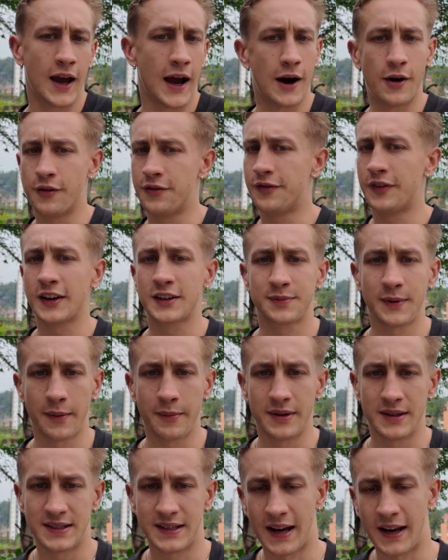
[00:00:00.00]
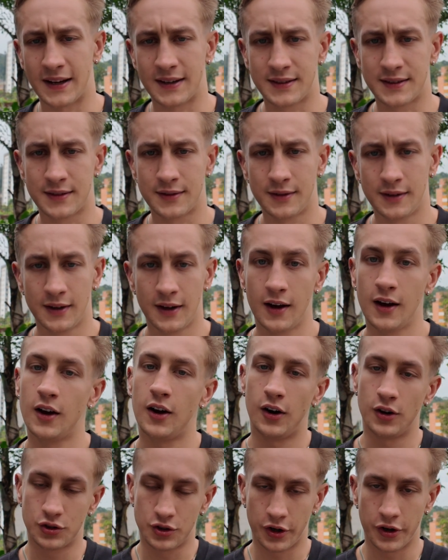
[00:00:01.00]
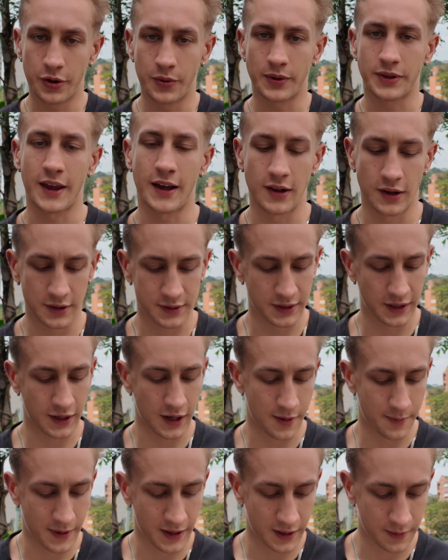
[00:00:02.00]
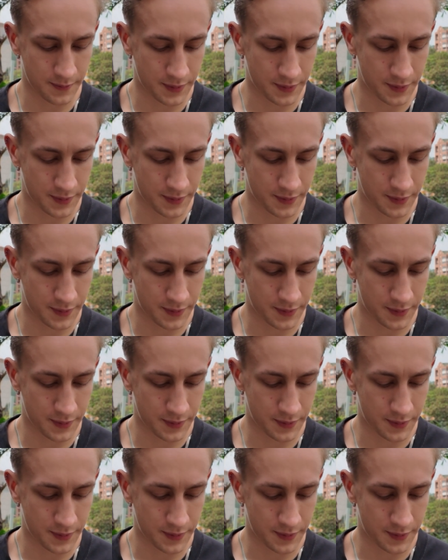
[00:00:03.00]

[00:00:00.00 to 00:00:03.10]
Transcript: I would fix my mistakes. I'll show you what that looks like on my